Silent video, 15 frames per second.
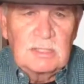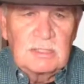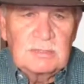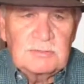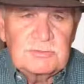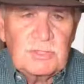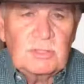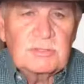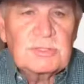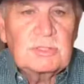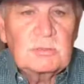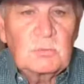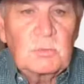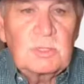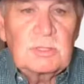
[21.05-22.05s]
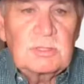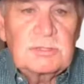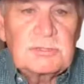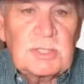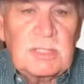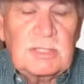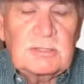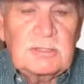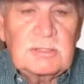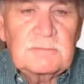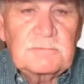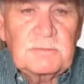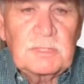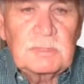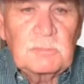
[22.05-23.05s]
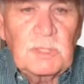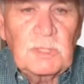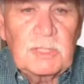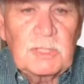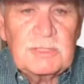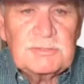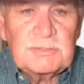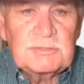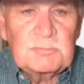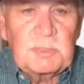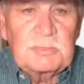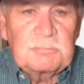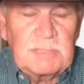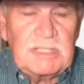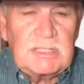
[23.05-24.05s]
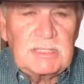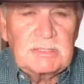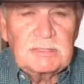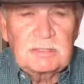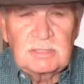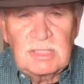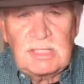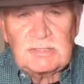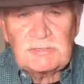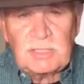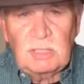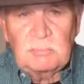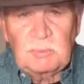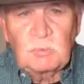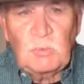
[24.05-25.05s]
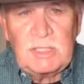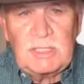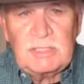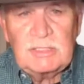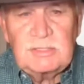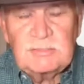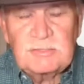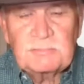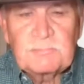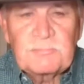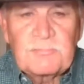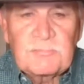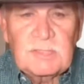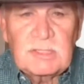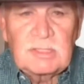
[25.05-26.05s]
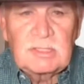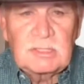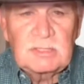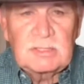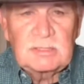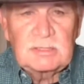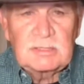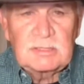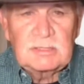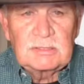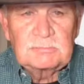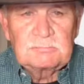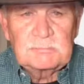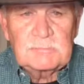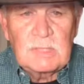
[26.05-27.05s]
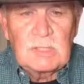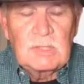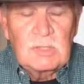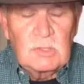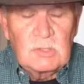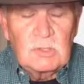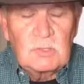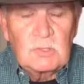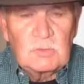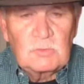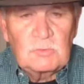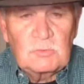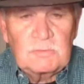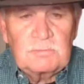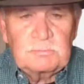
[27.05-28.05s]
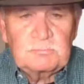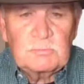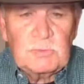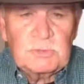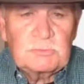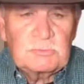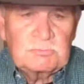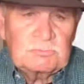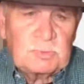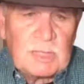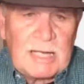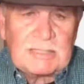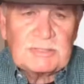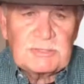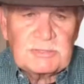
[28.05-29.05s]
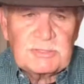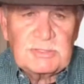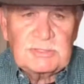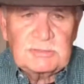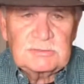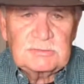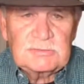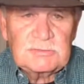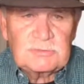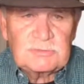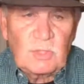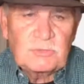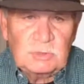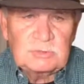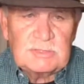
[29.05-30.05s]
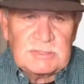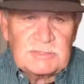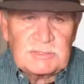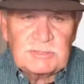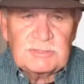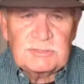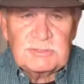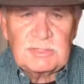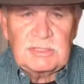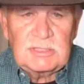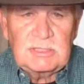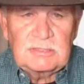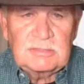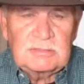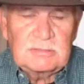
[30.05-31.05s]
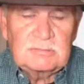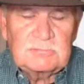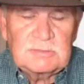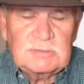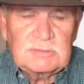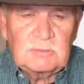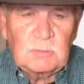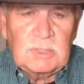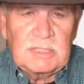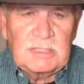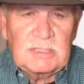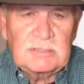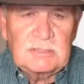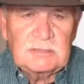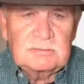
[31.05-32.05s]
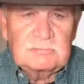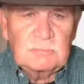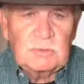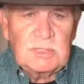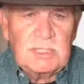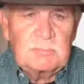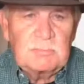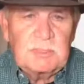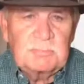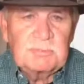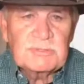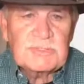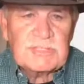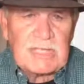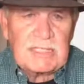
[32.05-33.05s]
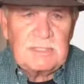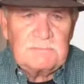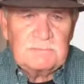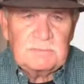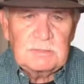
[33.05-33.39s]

The Church in the Woods out here at Freedom Ranch has been meeting the last couple of weeks, and we're practicing social distancing in a way that will keep people safe.